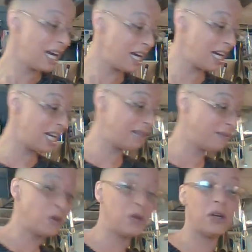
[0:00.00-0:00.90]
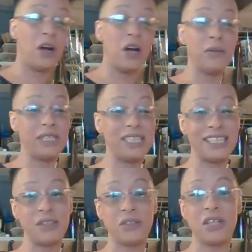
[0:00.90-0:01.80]
Or are we
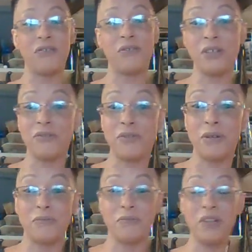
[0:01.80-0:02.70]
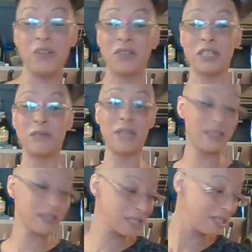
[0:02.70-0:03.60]
still suffering from
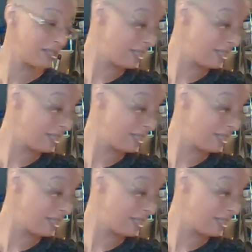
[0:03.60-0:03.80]
Christmas?